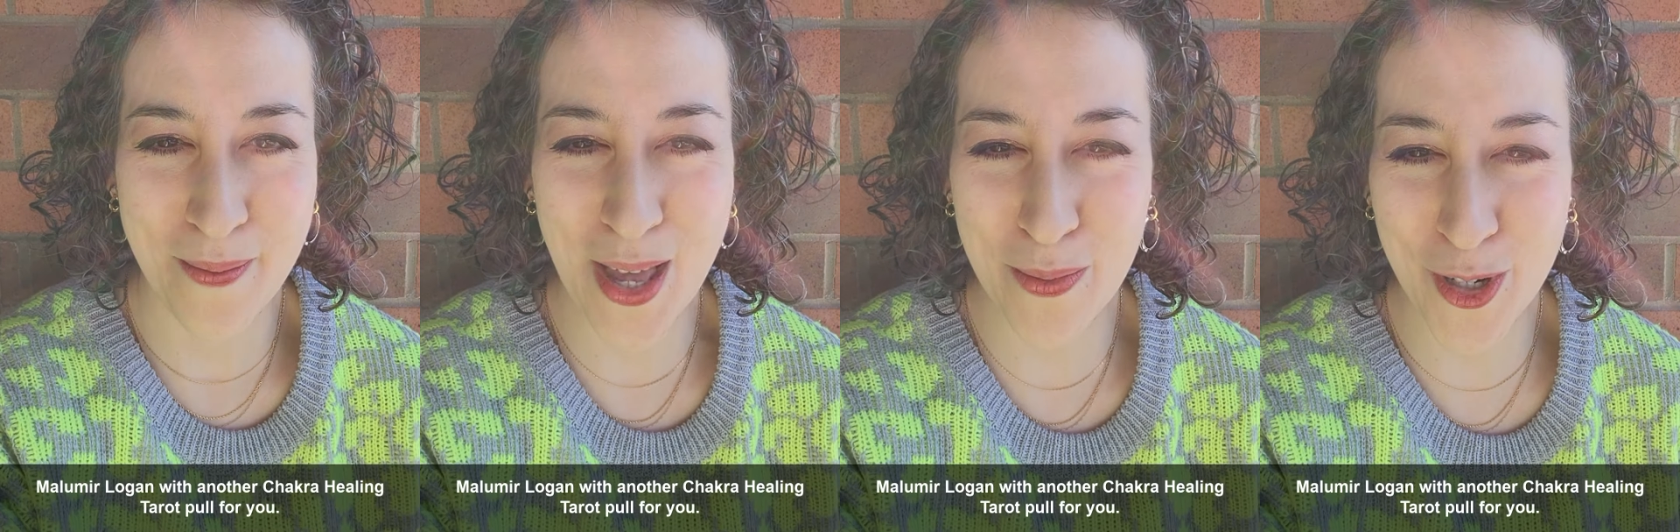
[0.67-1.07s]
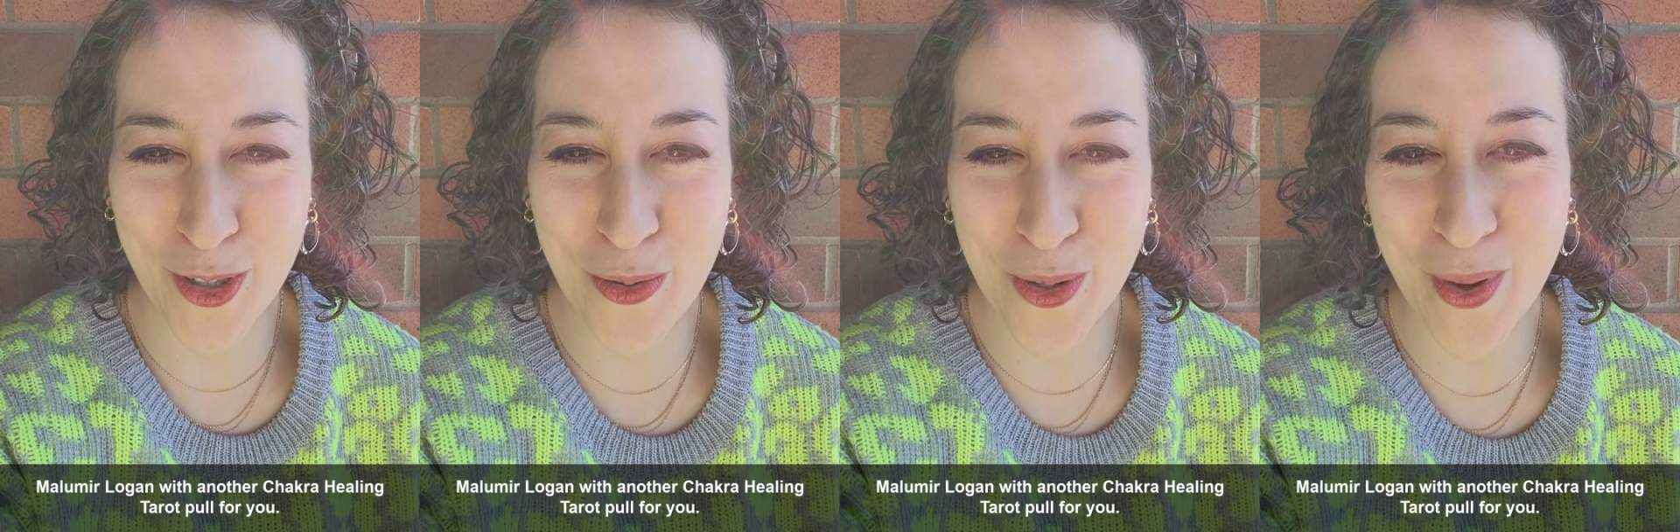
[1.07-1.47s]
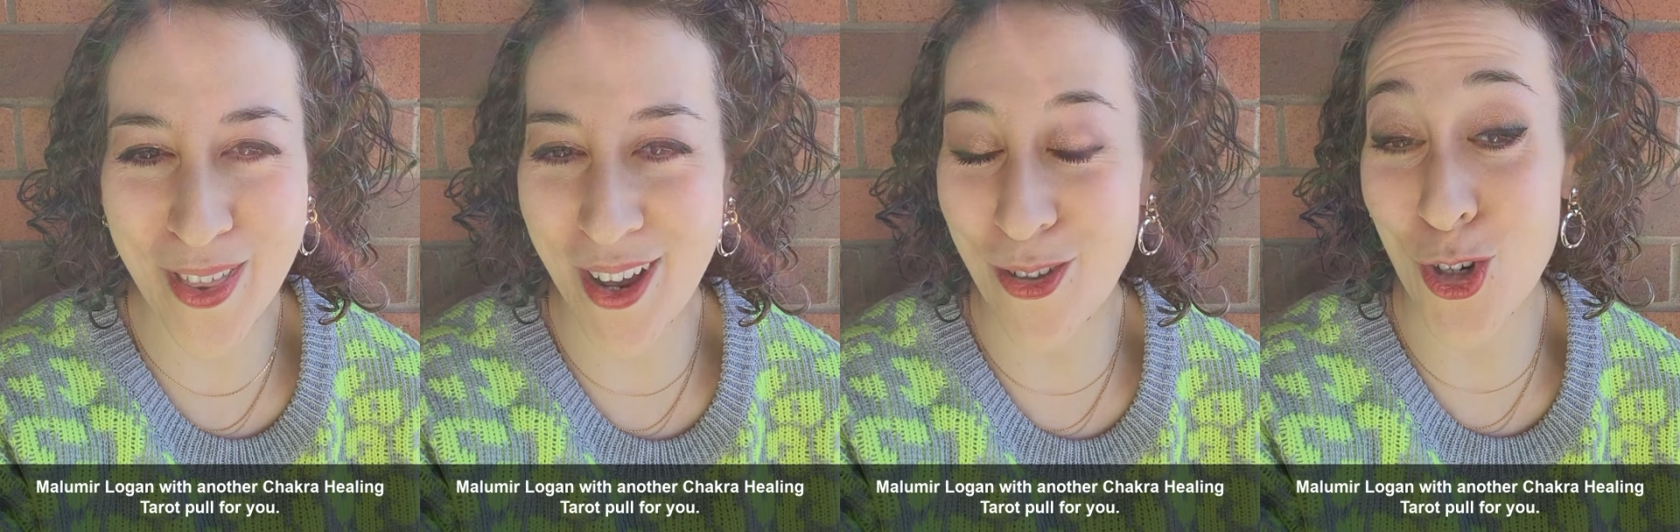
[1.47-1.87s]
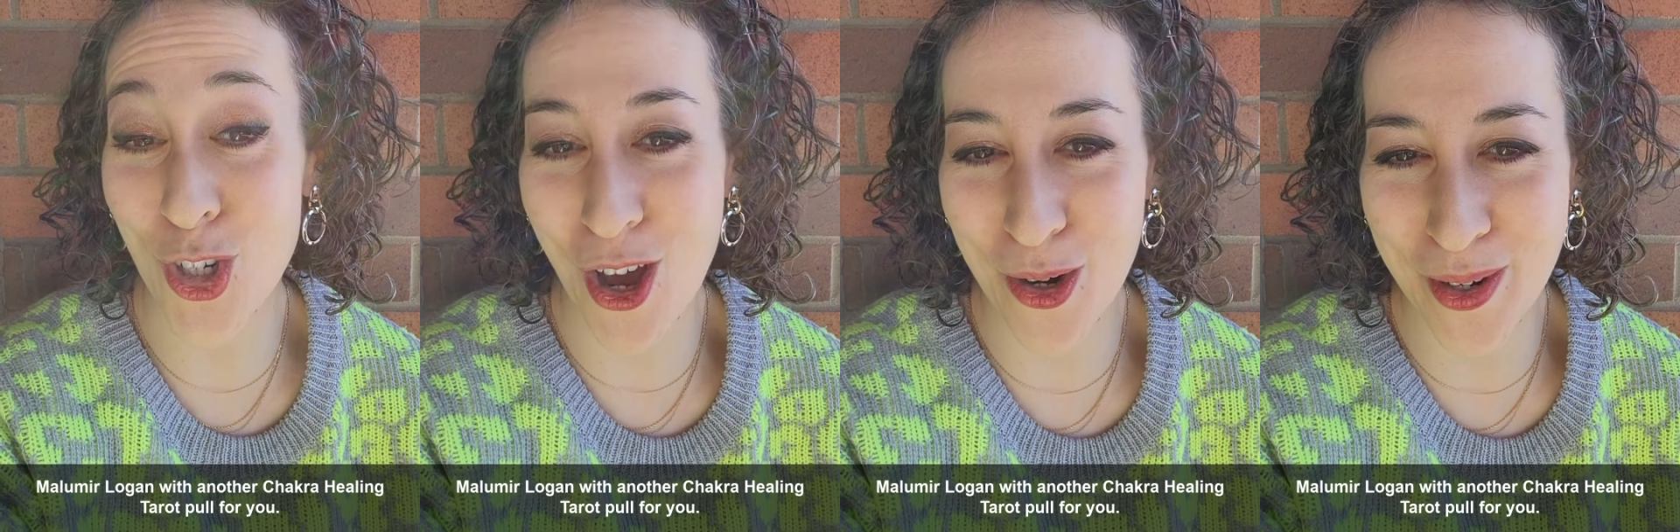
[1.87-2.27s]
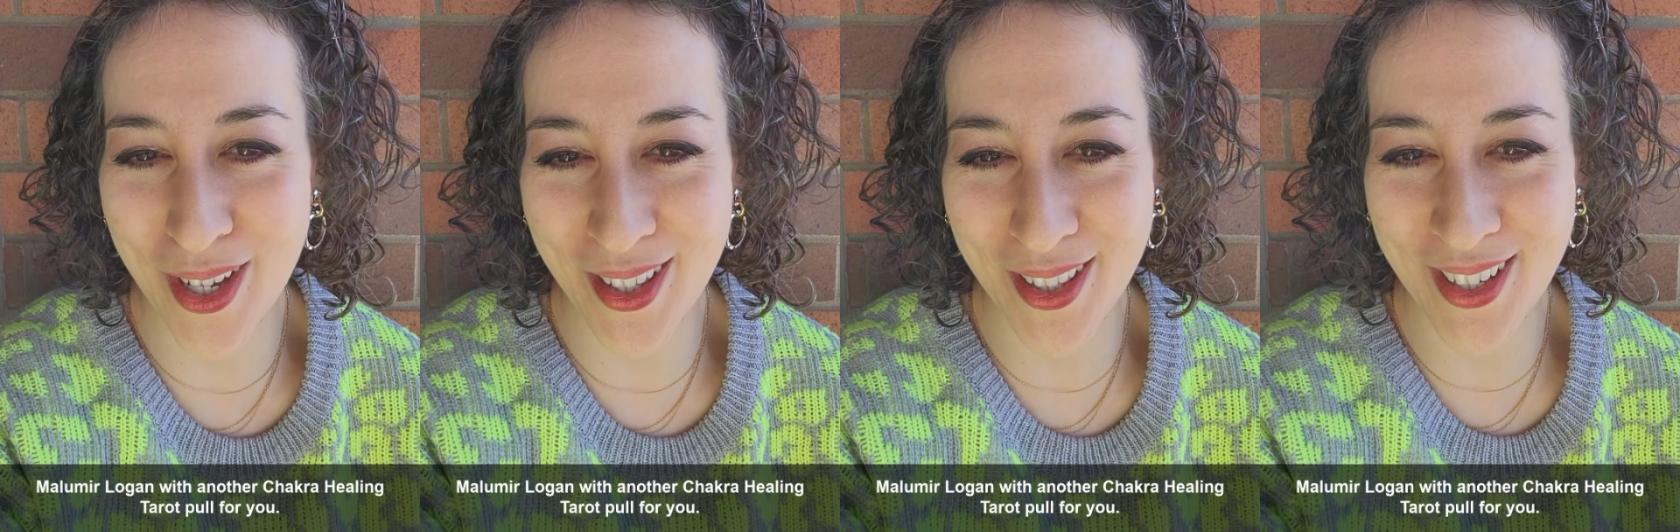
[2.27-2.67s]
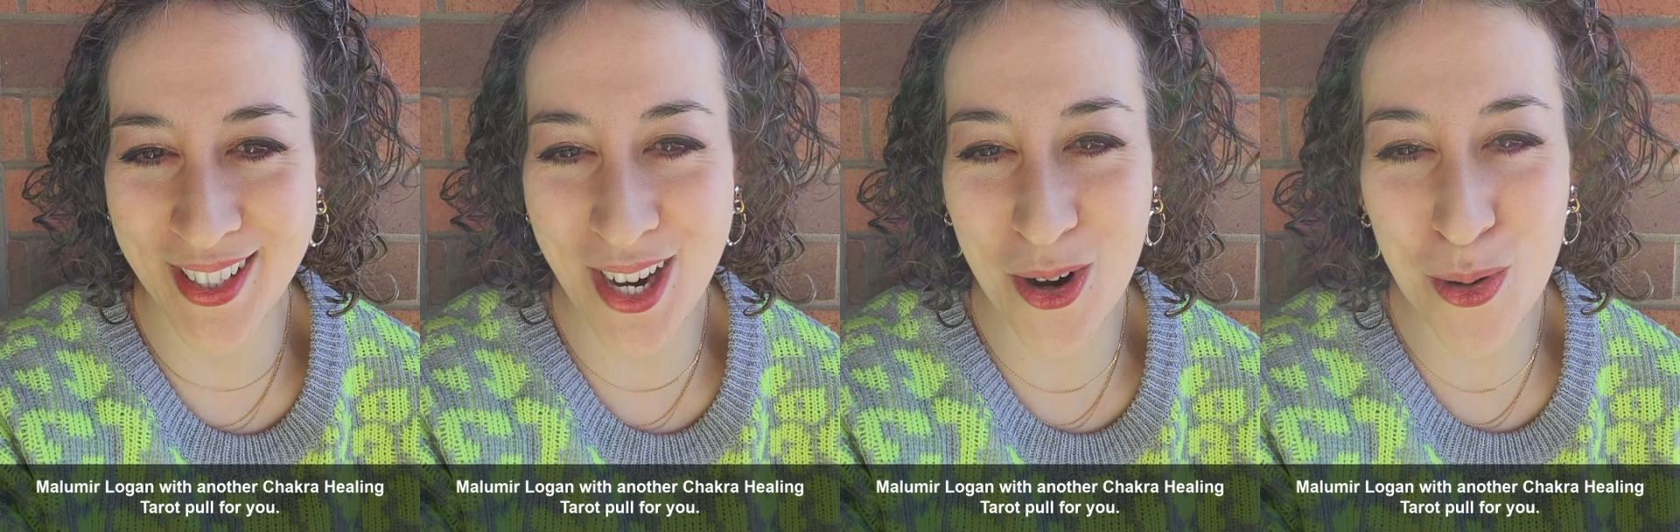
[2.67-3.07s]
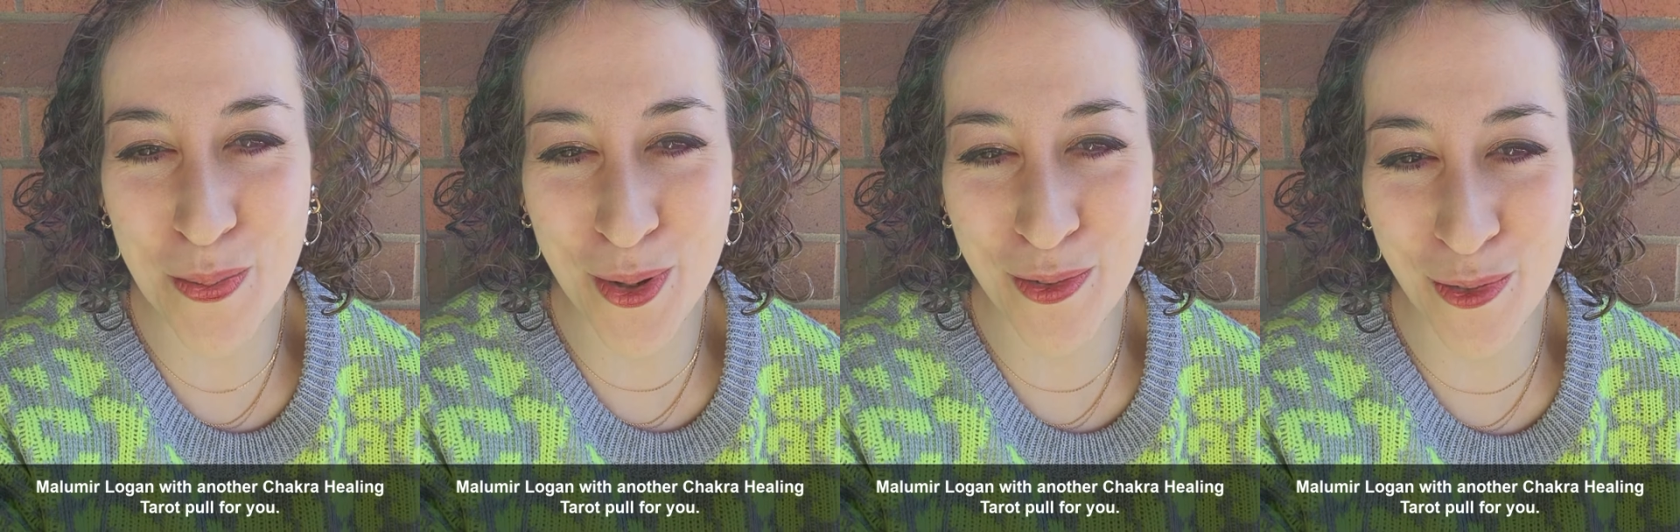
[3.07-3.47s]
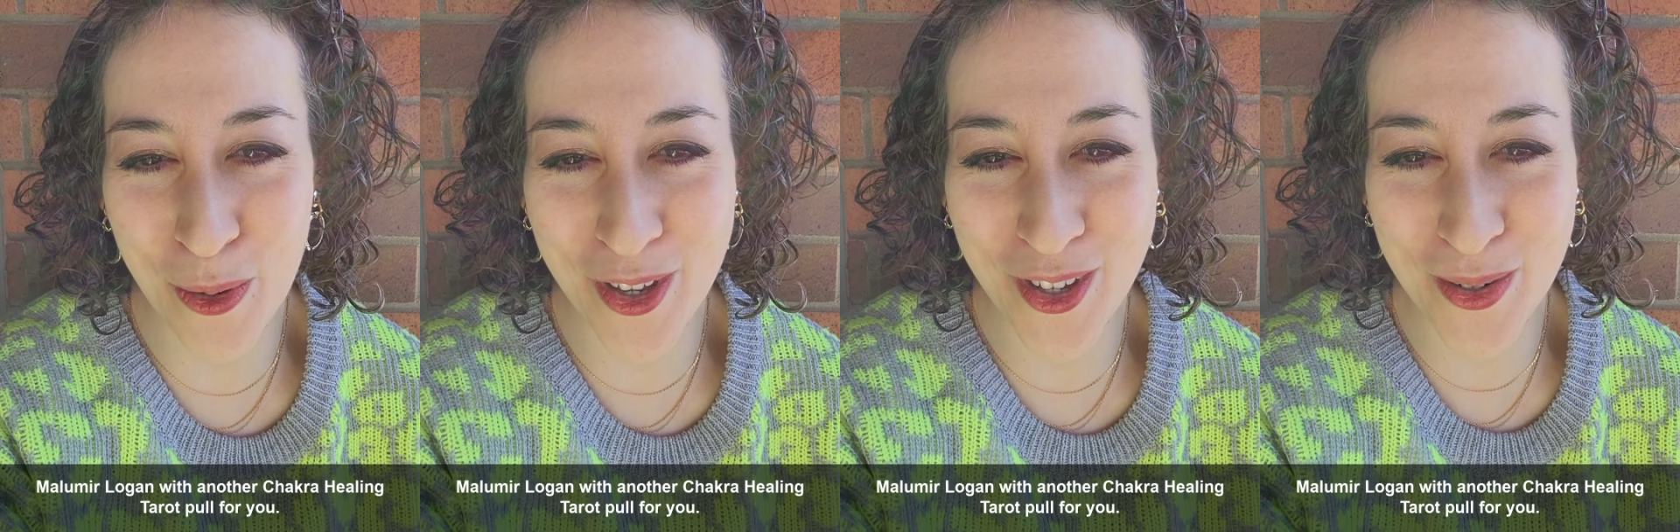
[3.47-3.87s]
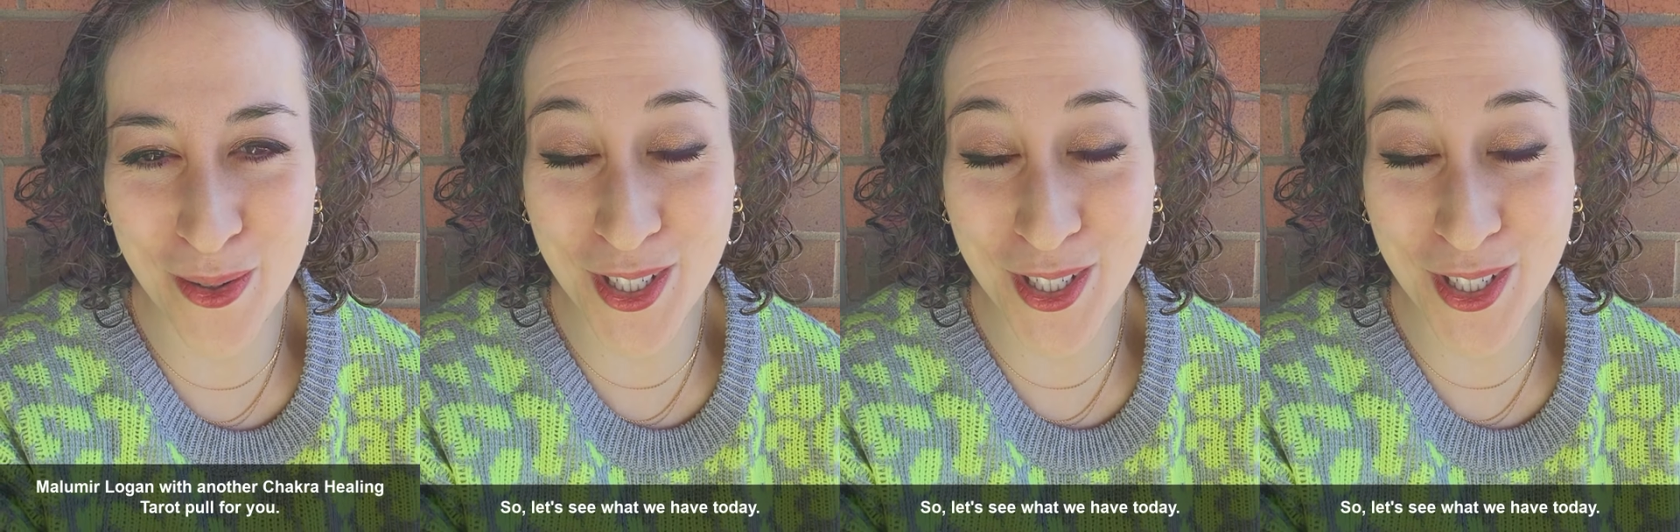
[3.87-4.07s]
Malumir Logan with another chakra healing tarot pull for you.